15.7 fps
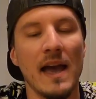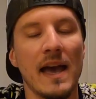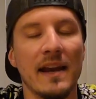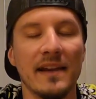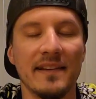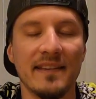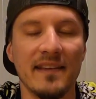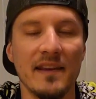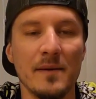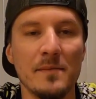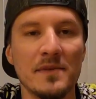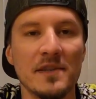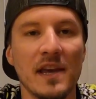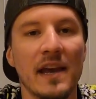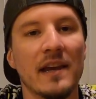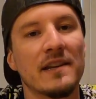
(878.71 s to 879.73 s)
And it seems
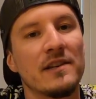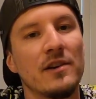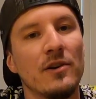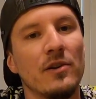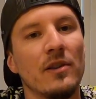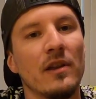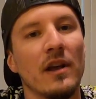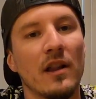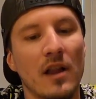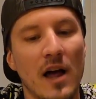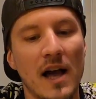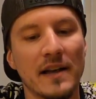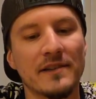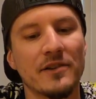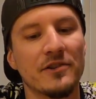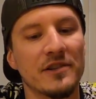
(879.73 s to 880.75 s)
like too that
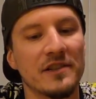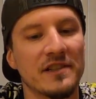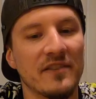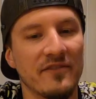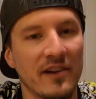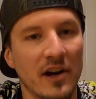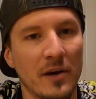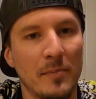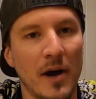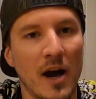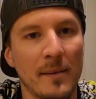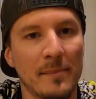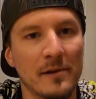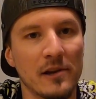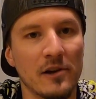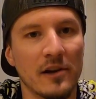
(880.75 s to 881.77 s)
Glocks are just a very
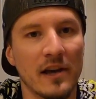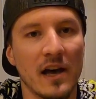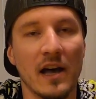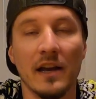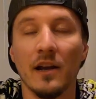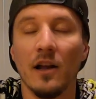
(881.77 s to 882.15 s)
popular gun.